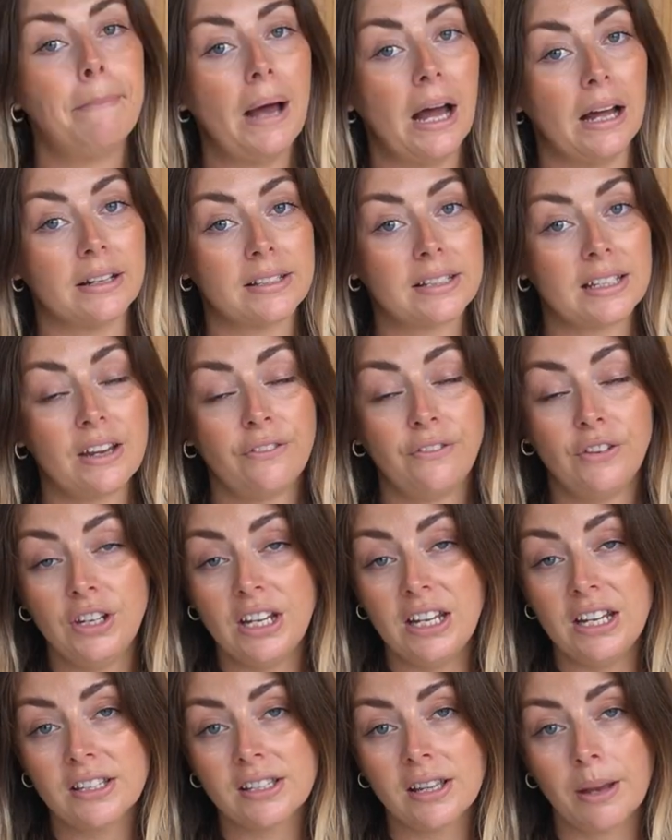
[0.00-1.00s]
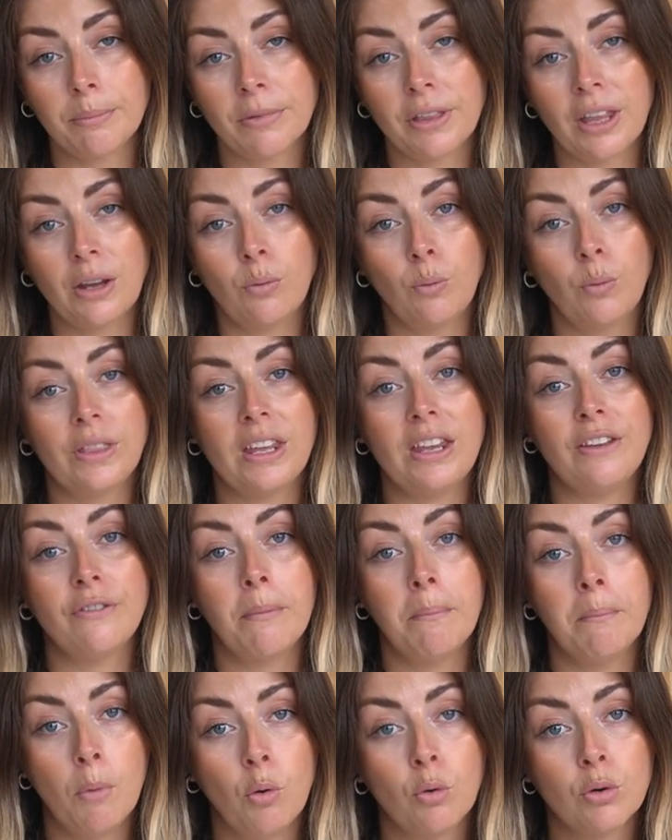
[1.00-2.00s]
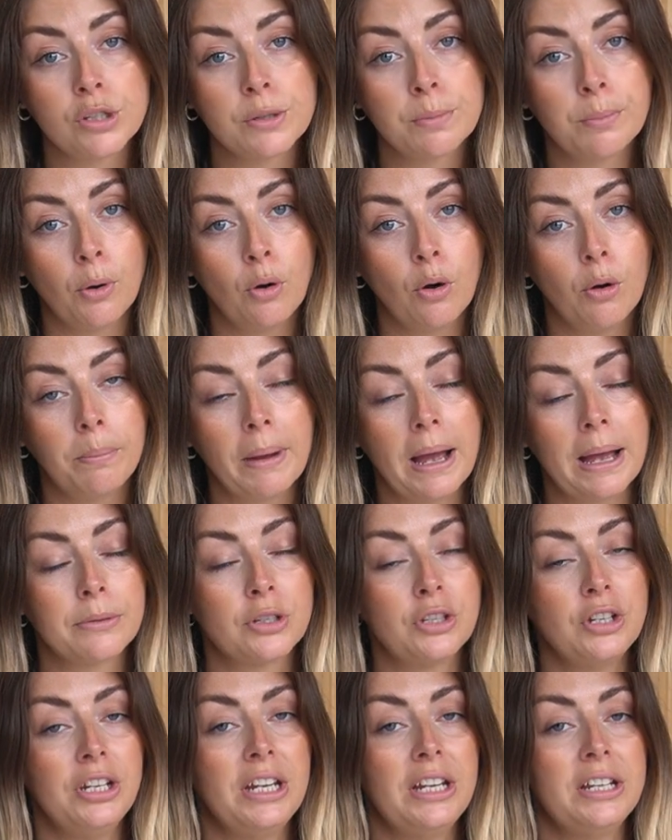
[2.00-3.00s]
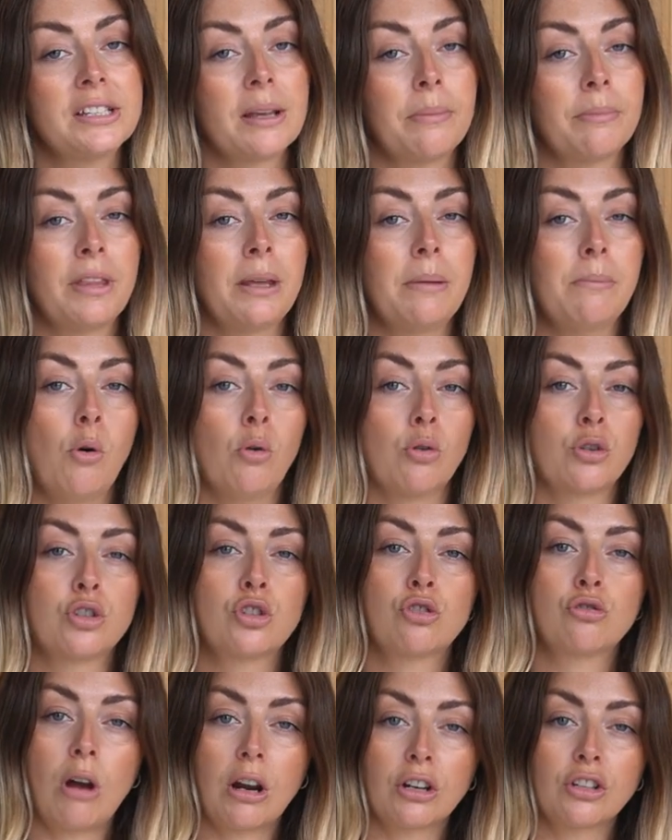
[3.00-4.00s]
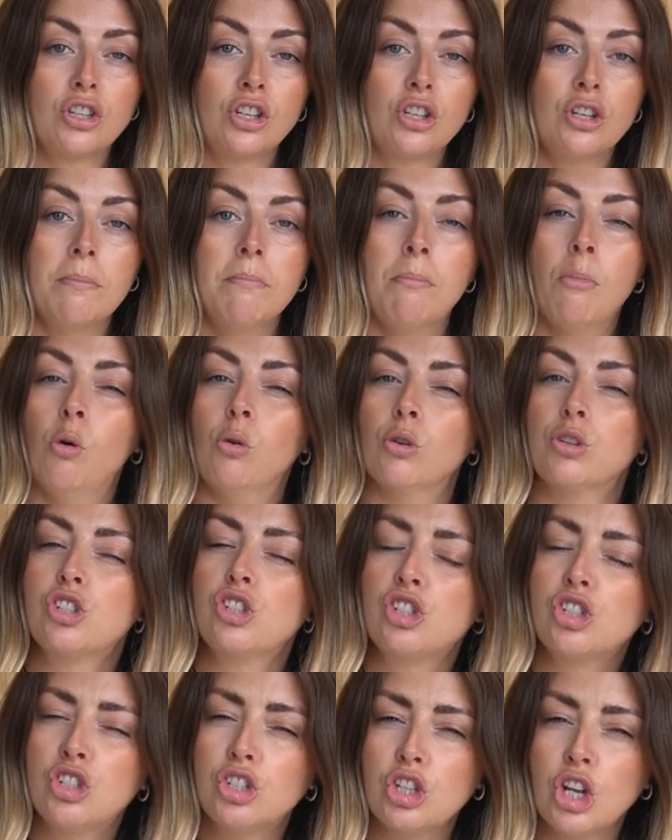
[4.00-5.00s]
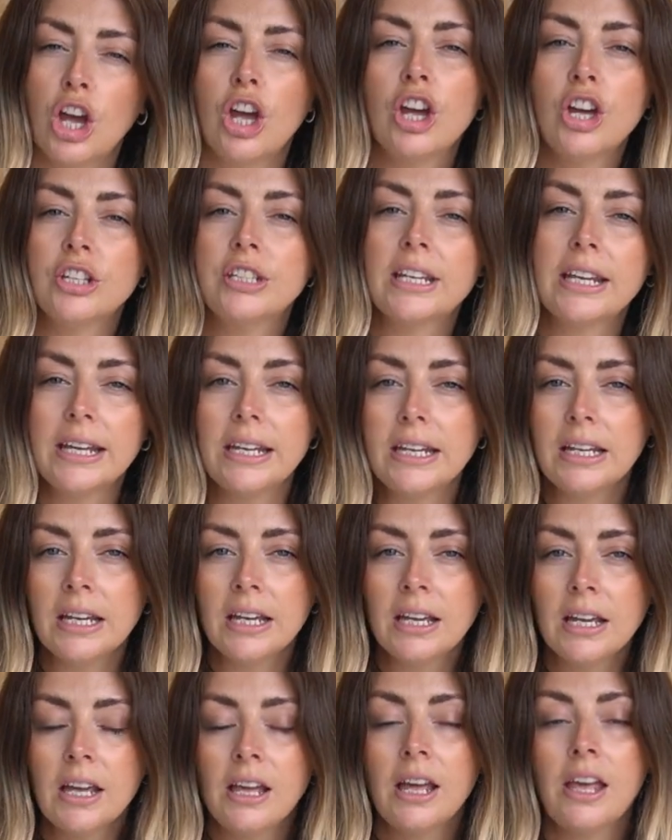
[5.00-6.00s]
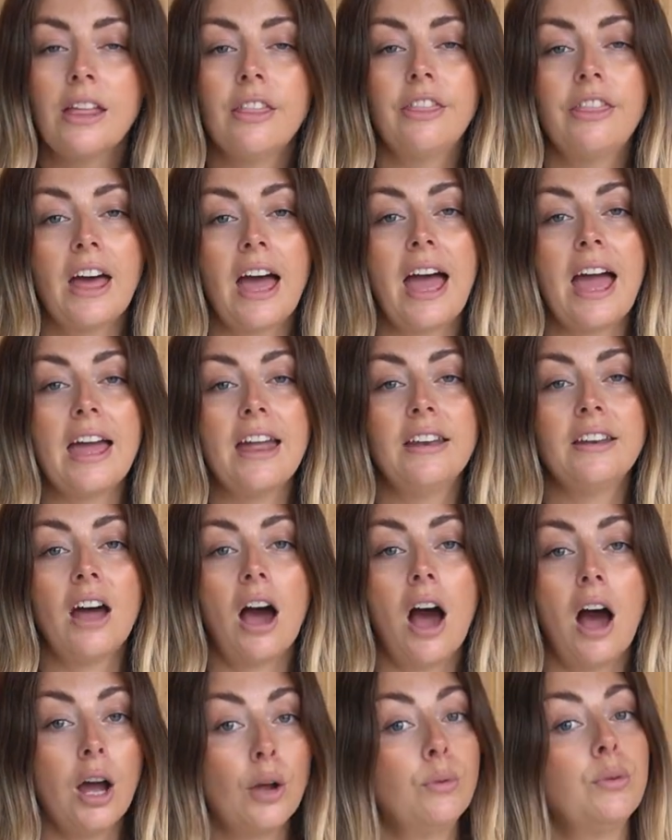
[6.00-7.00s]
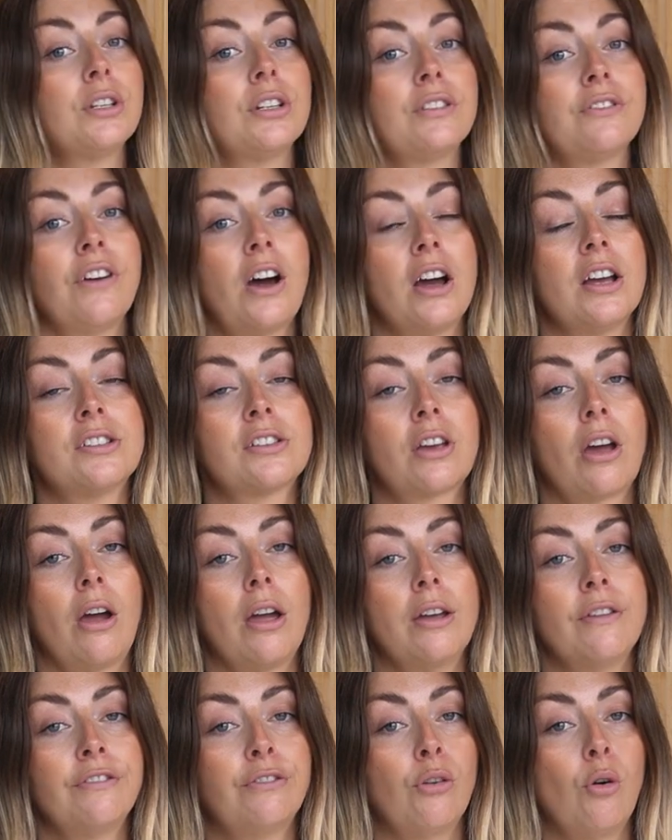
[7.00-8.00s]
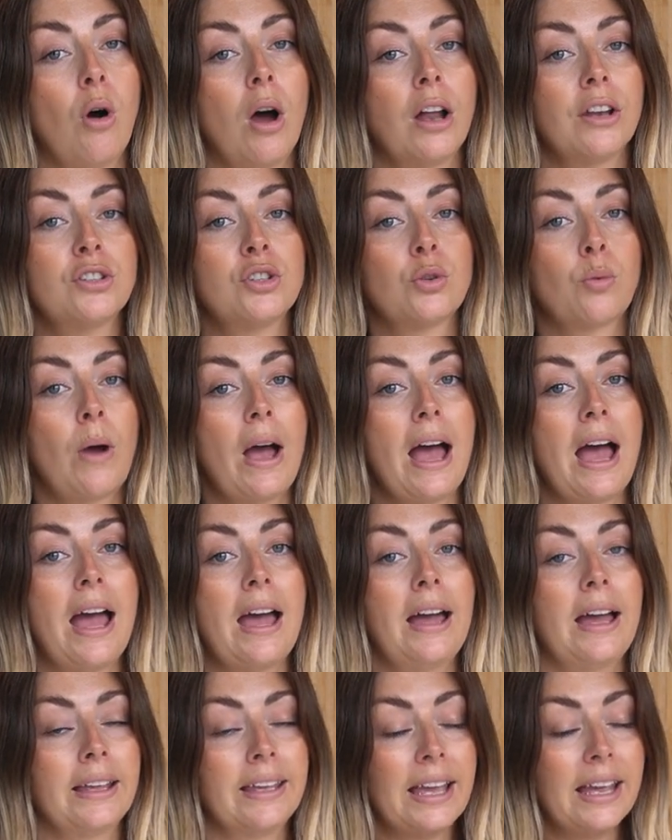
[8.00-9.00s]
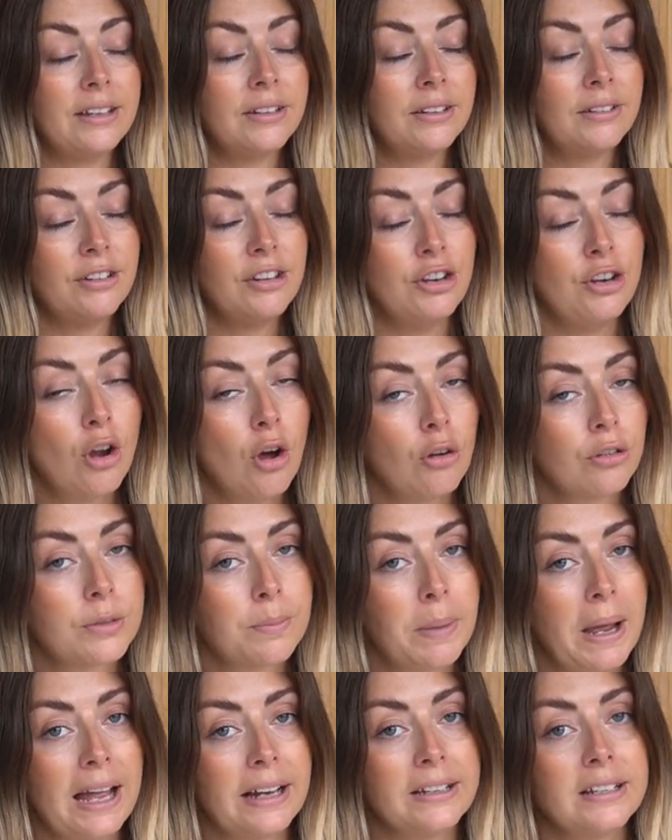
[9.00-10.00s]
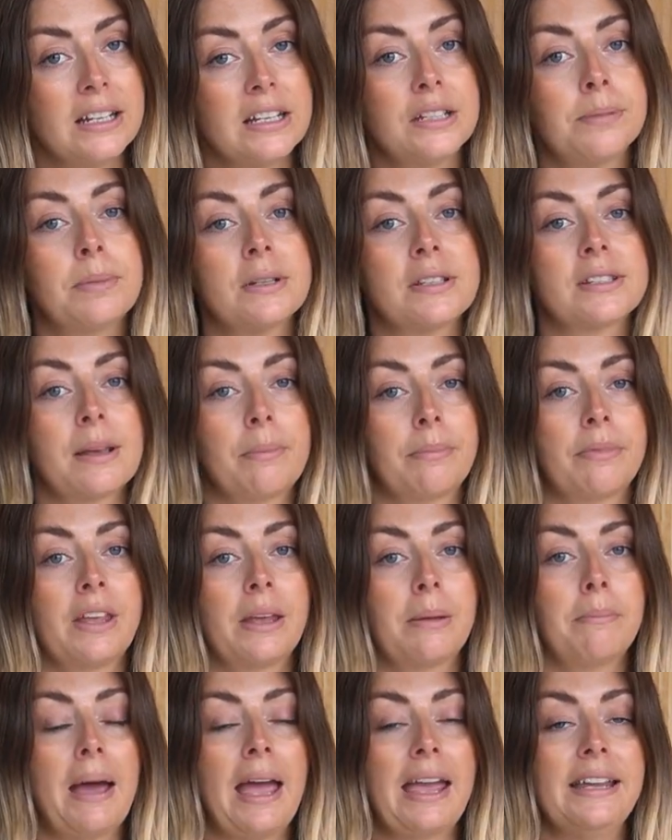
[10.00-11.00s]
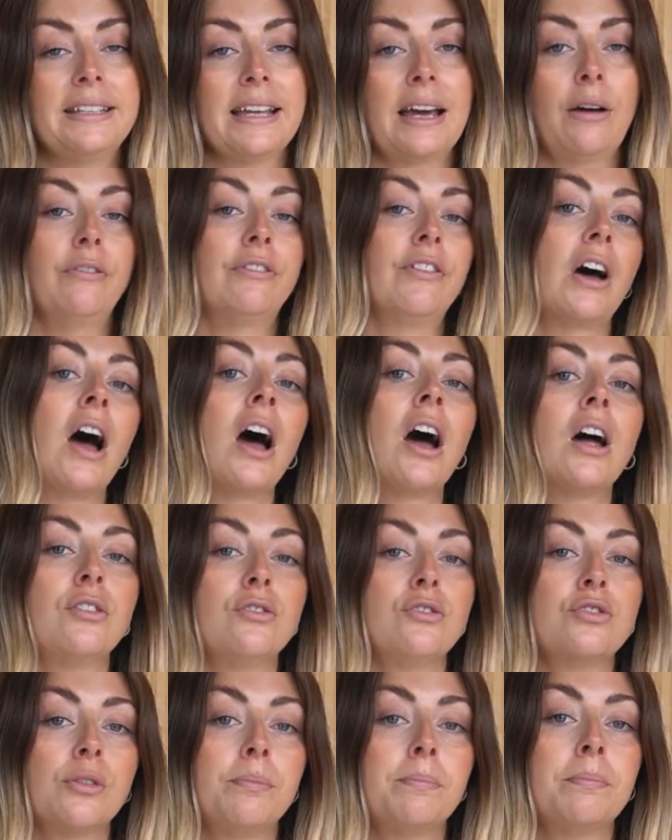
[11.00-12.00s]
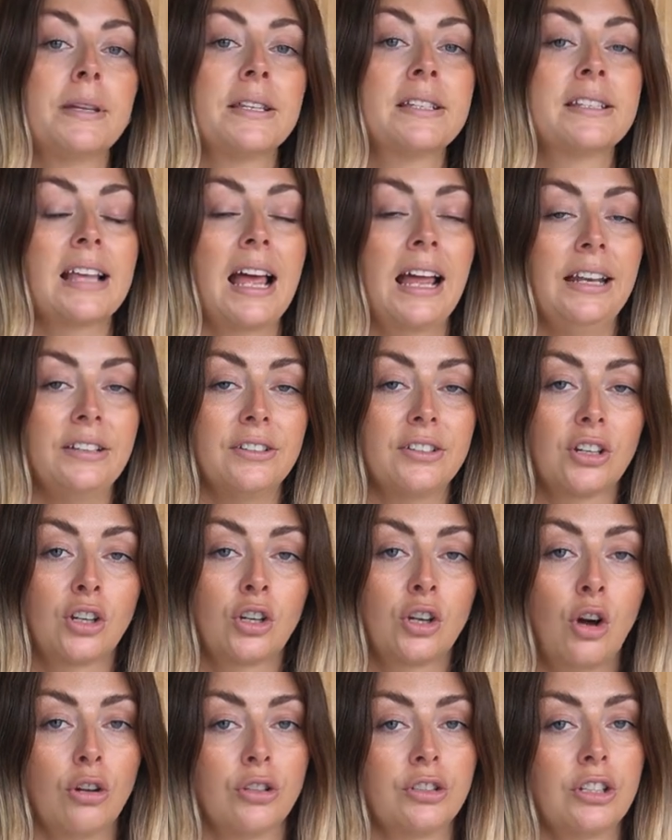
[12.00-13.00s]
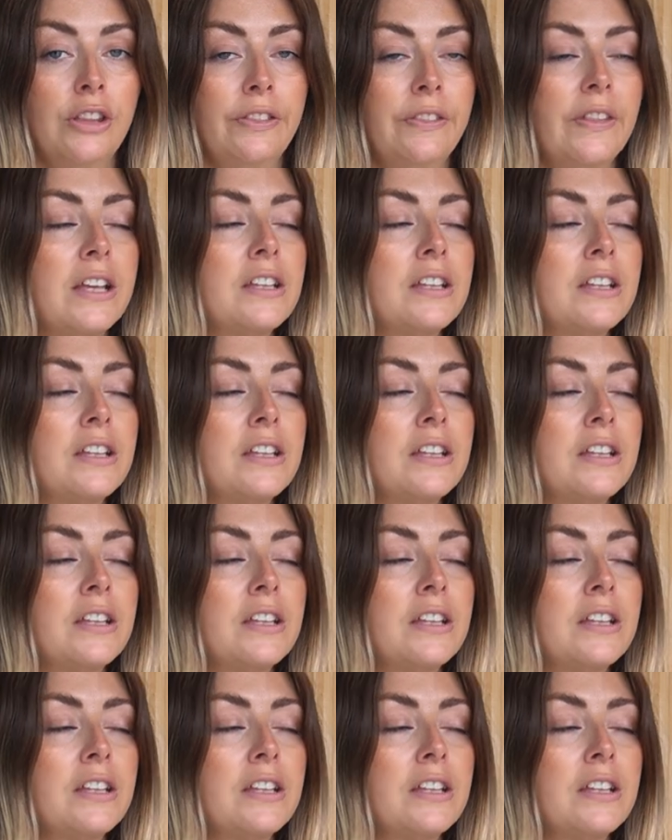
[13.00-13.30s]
But if you need something with even more support, perhaps you need something more structured and more sturdy, then I would advise going for underwear, again, not padded, but something made out of 100% cotton.